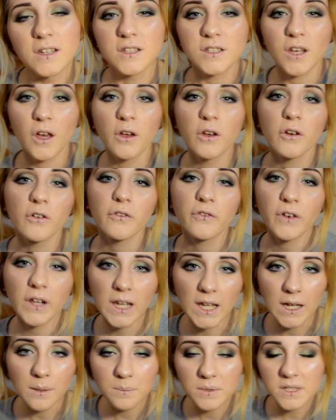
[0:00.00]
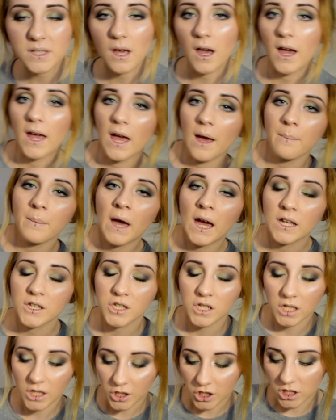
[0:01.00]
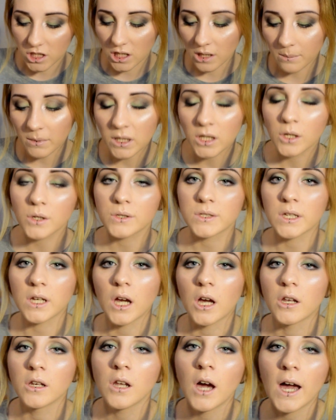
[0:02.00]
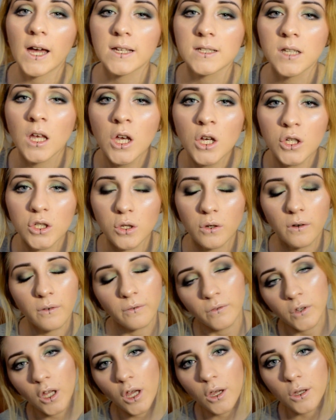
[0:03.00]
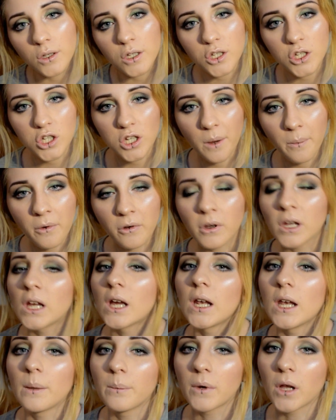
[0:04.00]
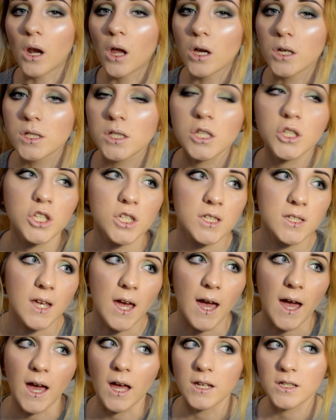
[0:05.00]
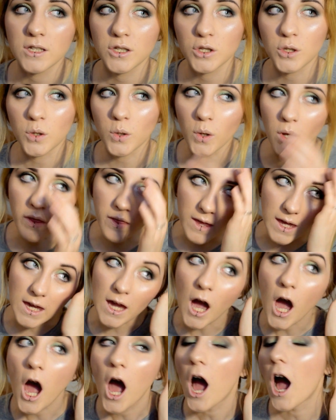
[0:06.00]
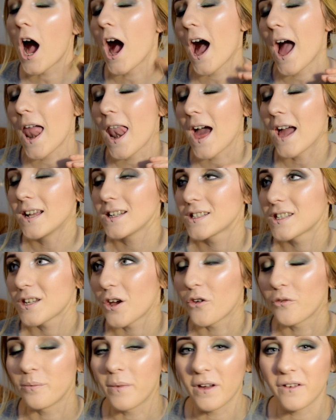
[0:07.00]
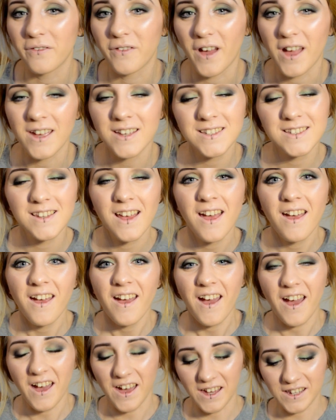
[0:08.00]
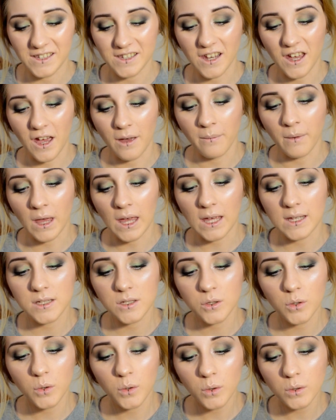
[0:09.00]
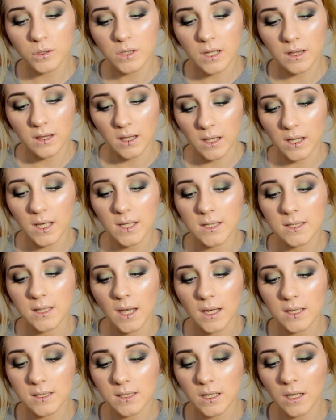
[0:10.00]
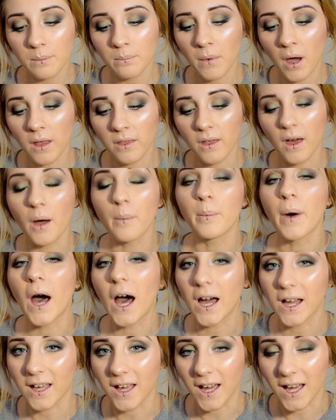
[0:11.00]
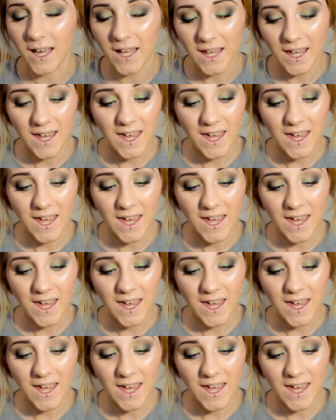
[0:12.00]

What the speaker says: so for lips, I am actually just going to be using a nice sort of nude shimmery lip gloss just to add to the highlight of my face, and it's called the Sexy Mother Pucker.